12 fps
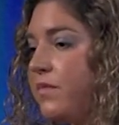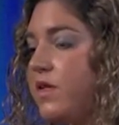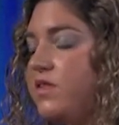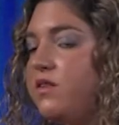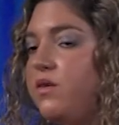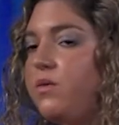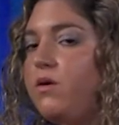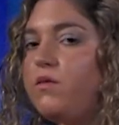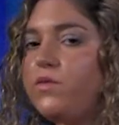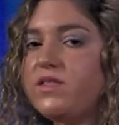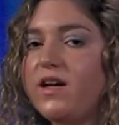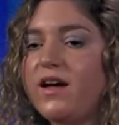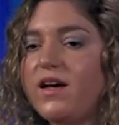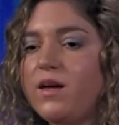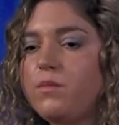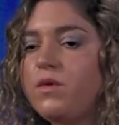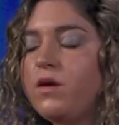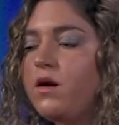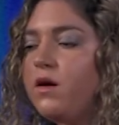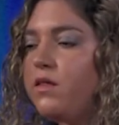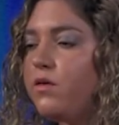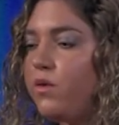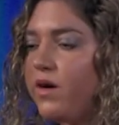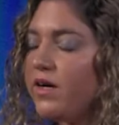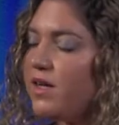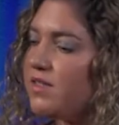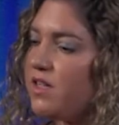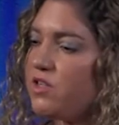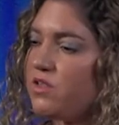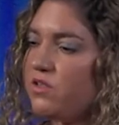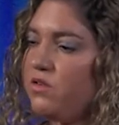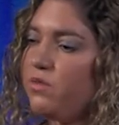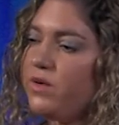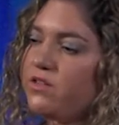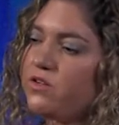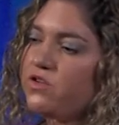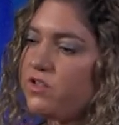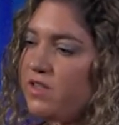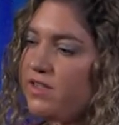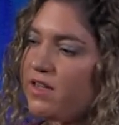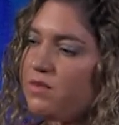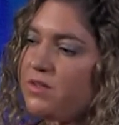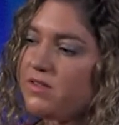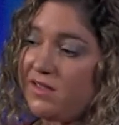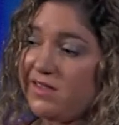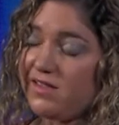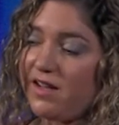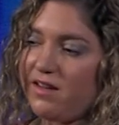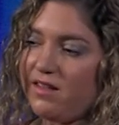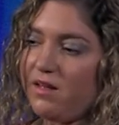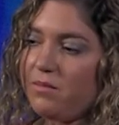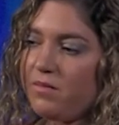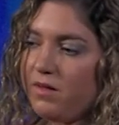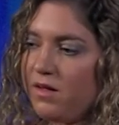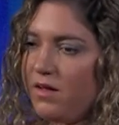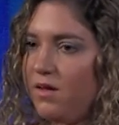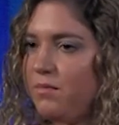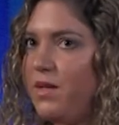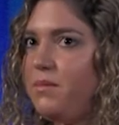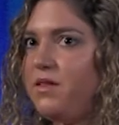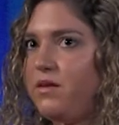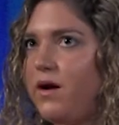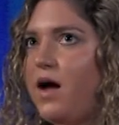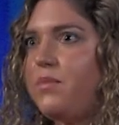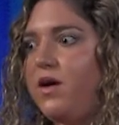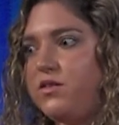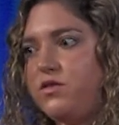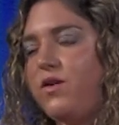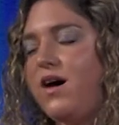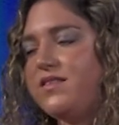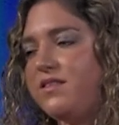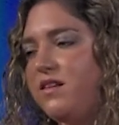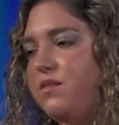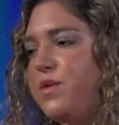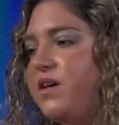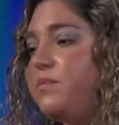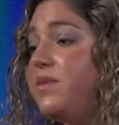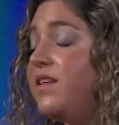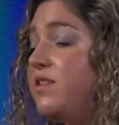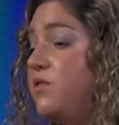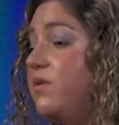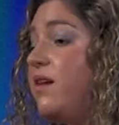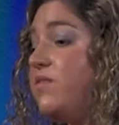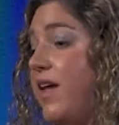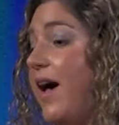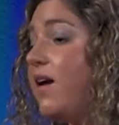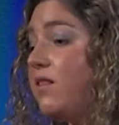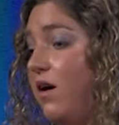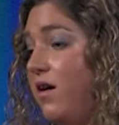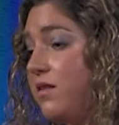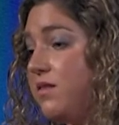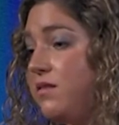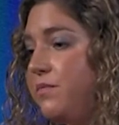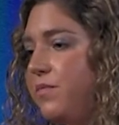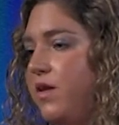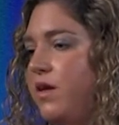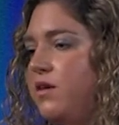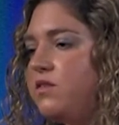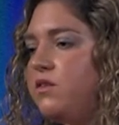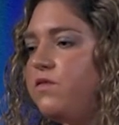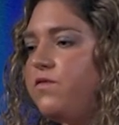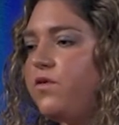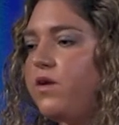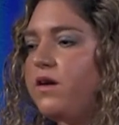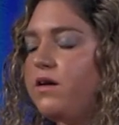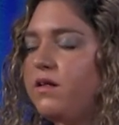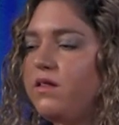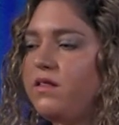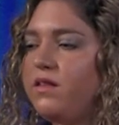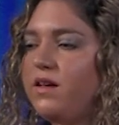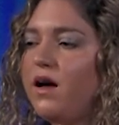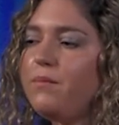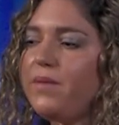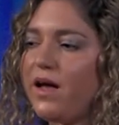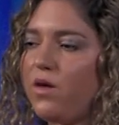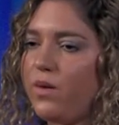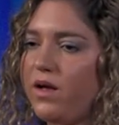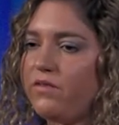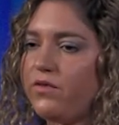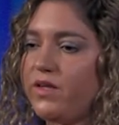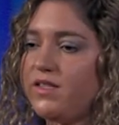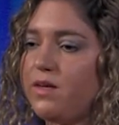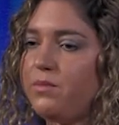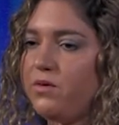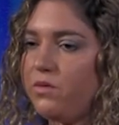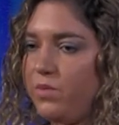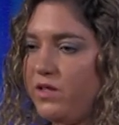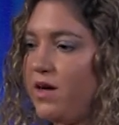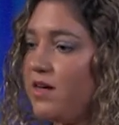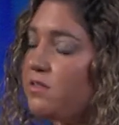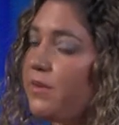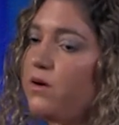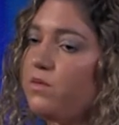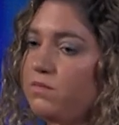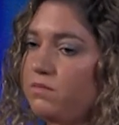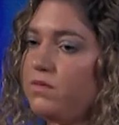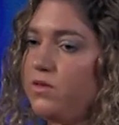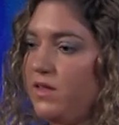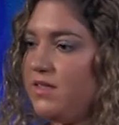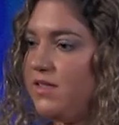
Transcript: So over time, the organizations who research these animals and study them, maybe their eyeballs cross a little bit, but they do have catalogs. So for the humpback whale, for example, we talked about, you can